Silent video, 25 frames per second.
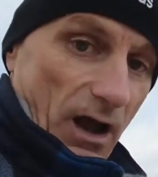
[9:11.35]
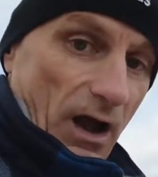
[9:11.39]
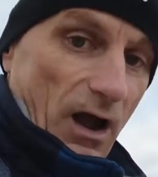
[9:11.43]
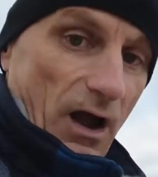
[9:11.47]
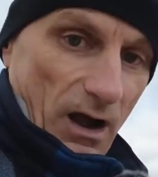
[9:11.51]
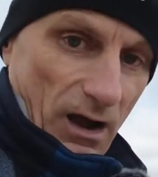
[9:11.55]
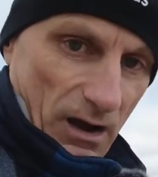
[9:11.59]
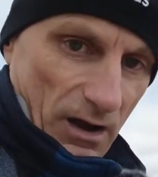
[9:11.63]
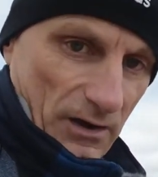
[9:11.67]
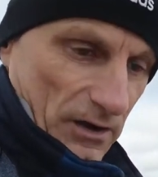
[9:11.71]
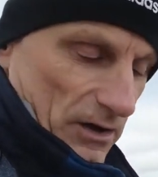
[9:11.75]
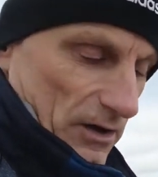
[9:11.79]

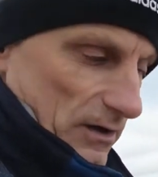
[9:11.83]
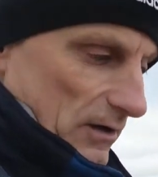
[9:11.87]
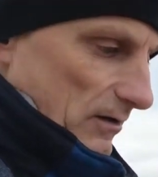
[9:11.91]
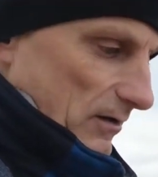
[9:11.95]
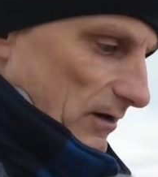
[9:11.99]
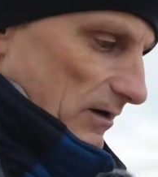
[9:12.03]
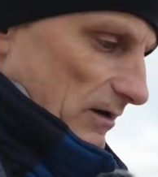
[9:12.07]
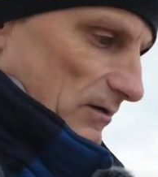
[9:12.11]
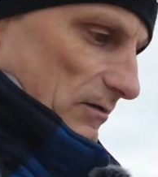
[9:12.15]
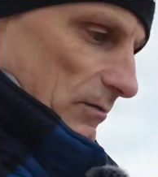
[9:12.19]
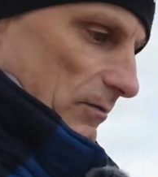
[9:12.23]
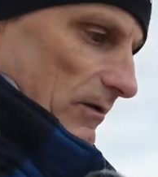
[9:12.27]
are in
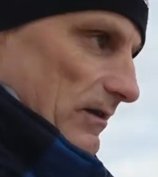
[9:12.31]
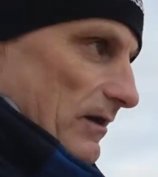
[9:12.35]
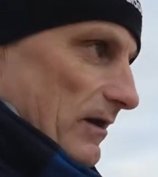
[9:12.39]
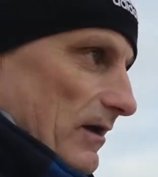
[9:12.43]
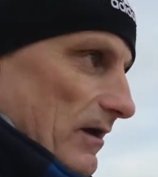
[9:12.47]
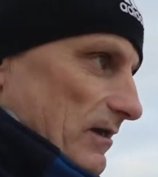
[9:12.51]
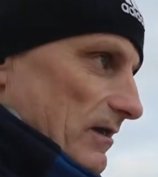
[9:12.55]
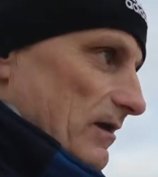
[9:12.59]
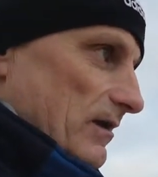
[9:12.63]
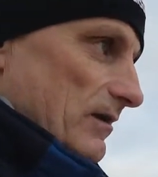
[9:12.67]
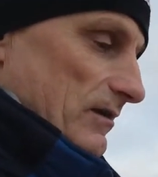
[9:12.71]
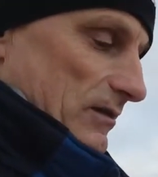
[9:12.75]
agreement with you,
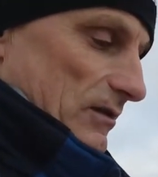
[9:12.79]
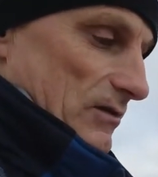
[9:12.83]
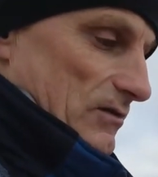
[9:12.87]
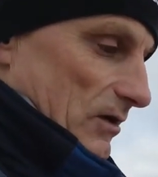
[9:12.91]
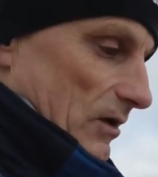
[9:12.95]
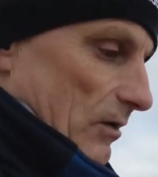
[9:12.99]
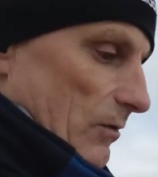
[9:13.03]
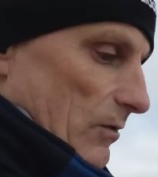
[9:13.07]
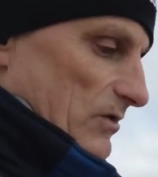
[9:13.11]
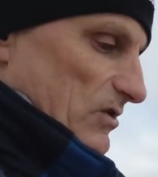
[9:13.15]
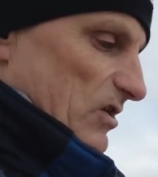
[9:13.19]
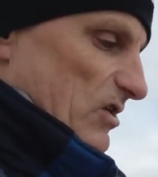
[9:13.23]
there's
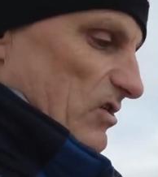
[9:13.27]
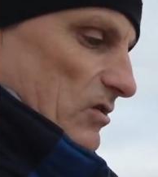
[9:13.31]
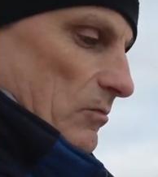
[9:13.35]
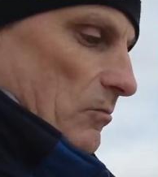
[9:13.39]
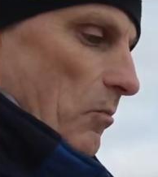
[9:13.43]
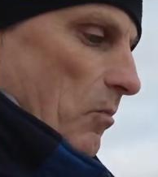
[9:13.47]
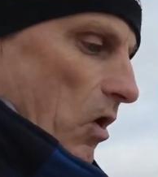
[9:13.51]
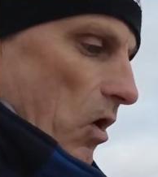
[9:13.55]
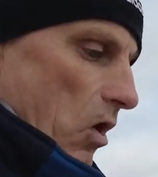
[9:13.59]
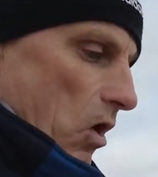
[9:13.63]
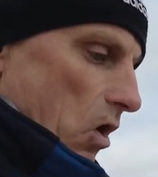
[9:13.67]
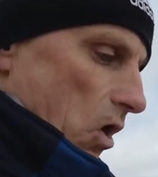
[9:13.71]
always a
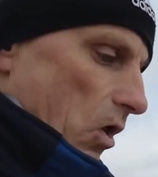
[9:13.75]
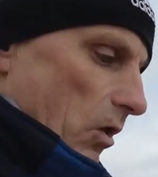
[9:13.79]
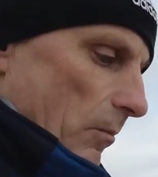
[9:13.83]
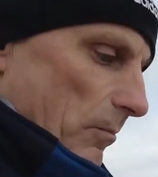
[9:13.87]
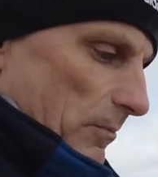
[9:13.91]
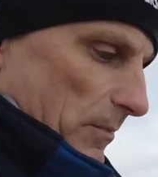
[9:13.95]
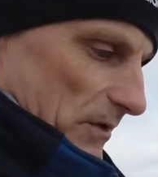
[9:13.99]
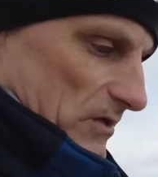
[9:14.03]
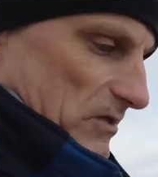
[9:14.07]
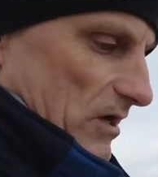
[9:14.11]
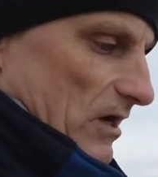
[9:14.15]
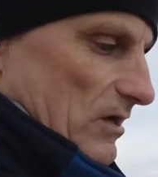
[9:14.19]
small
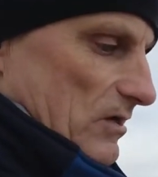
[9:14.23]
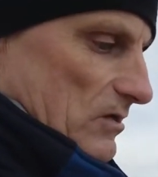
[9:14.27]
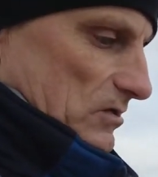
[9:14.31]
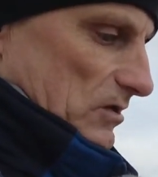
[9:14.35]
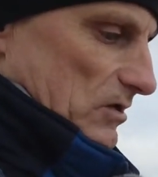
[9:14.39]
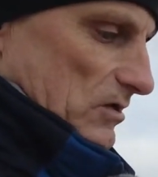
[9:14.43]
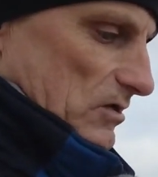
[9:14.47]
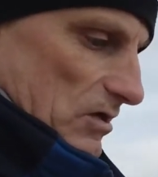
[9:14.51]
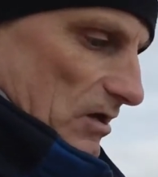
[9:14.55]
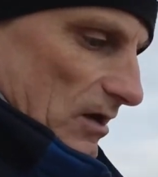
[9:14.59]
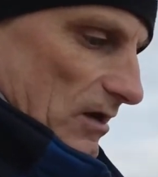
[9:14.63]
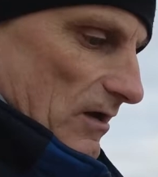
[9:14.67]

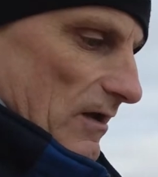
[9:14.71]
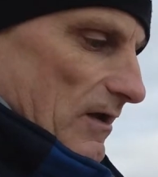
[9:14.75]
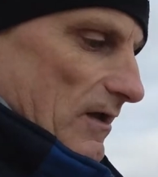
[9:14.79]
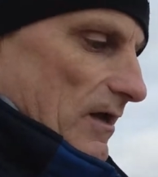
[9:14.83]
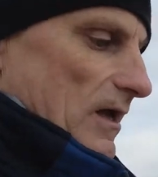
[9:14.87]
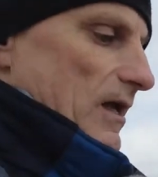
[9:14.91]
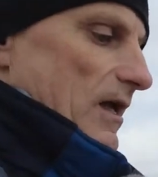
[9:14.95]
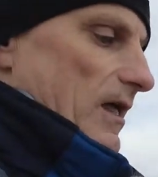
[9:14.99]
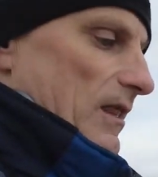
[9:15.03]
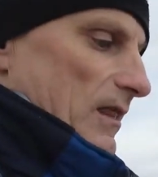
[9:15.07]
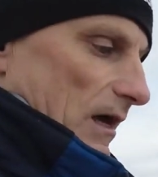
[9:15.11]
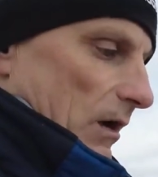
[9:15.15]
percentage
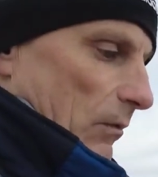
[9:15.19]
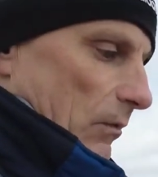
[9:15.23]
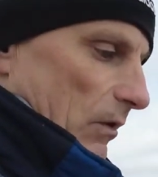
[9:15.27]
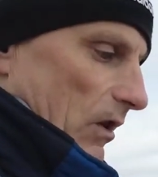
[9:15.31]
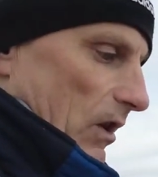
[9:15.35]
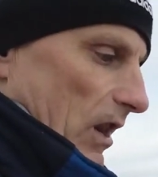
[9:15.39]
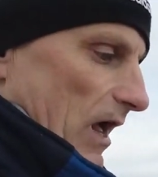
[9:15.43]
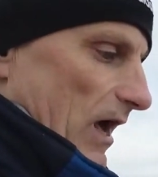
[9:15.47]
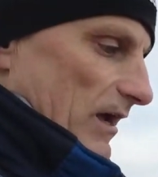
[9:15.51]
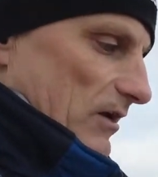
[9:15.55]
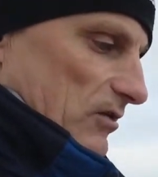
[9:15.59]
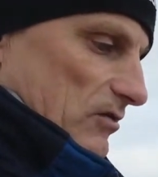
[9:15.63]
that will
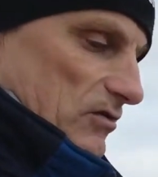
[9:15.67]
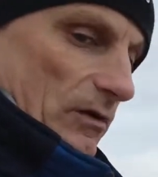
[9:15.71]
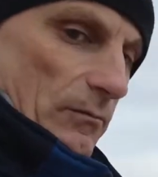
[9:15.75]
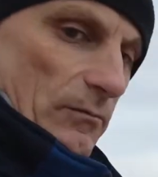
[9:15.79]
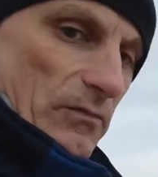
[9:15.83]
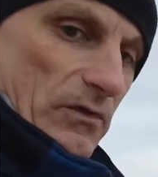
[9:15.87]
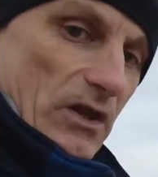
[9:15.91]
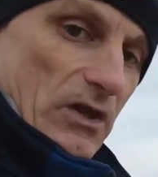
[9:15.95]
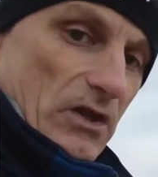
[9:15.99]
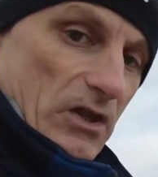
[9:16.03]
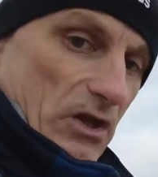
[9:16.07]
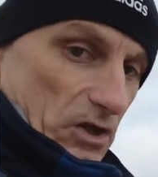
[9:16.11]
like
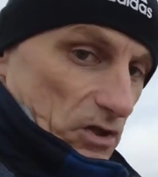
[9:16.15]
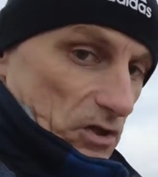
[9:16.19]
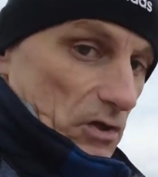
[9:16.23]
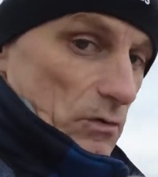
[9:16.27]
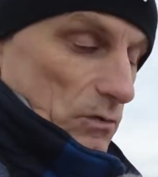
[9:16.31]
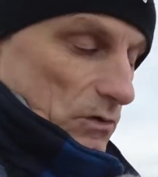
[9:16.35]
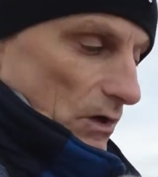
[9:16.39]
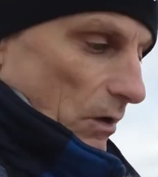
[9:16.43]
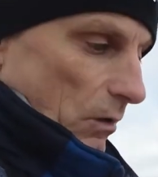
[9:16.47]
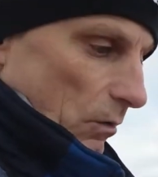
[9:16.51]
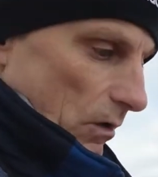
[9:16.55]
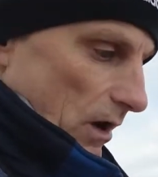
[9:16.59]
something that you
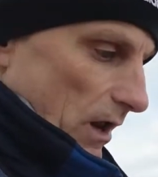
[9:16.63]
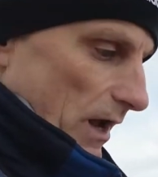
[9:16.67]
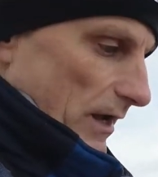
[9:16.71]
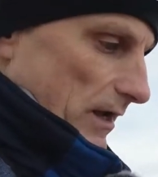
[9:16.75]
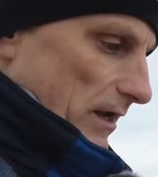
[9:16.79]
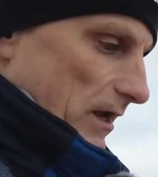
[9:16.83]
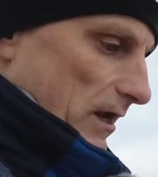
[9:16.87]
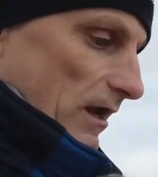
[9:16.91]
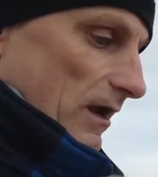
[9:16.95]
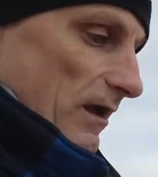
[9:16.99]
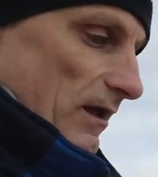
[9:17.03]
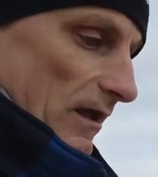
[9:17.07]
don't
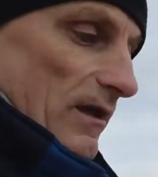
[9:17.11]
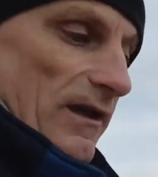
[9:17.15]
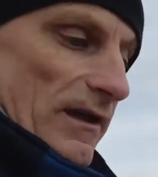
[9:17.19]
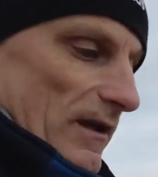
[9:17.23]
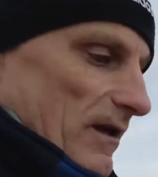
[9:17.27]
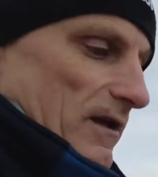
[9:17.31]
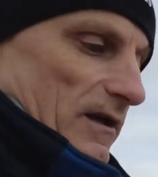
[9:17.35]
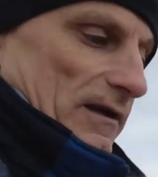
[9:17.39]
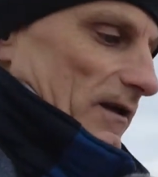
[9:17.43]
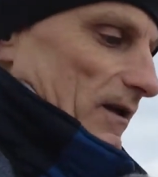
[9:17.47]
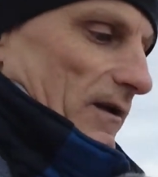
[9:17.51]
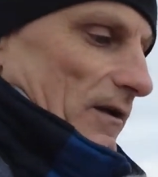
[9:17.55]
like.
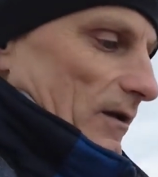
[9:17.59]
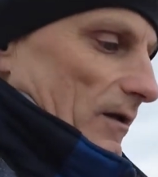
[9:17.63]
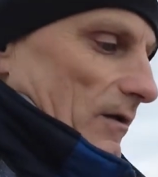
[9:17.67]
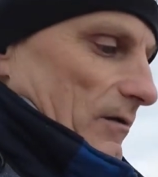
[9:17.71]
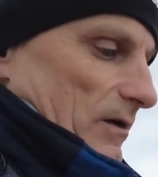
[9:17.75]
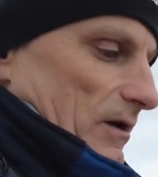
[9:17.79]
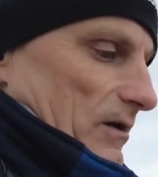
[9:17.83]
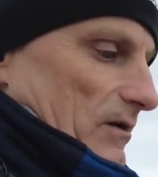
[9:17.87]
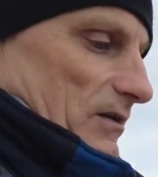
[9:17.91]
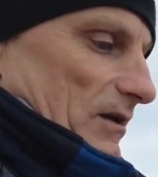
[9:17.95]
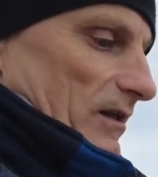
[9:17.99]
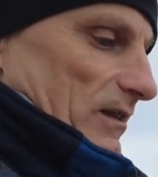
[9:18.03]

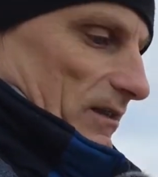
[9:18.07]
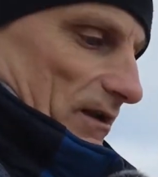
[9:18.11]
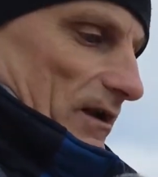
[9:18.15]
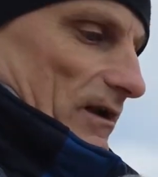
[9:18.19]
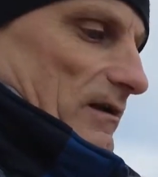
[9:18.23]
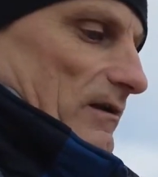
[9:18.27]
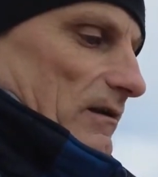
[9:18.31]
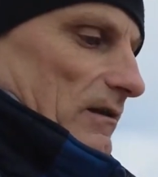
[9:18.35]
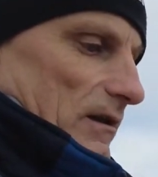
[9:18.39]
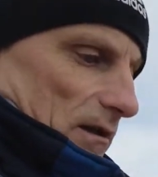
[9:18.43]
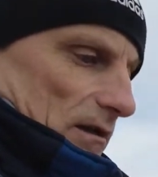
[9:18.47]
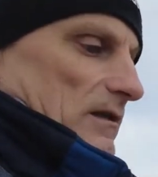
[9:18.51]
Because at the
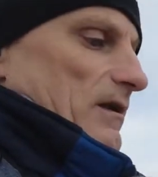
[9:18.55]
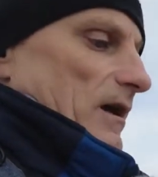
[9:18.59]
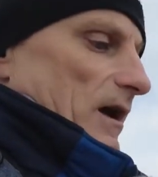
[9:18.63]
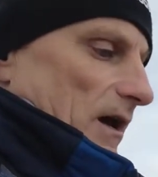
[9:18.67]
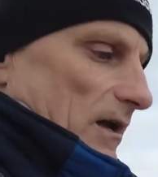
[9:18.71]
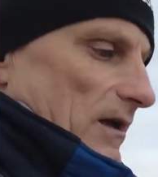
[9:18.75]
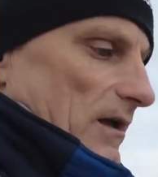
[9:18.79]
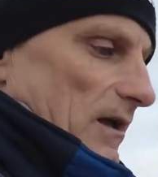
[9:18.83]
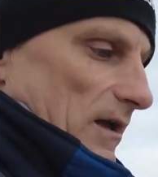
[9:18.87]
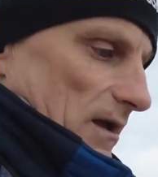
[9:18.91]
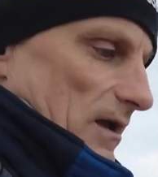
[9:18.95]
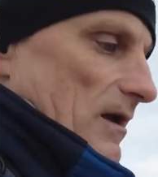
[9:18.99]
end of the
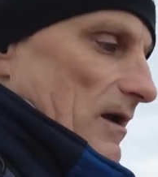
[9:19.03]
day,